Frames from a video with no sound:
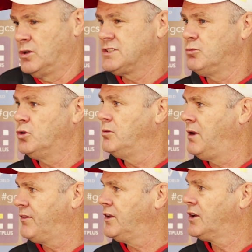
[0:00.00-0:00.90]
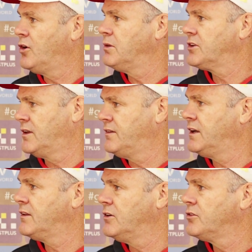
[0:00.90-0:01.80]
well, it's more about the economics than
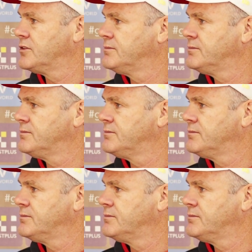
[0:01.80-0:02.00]
anything else.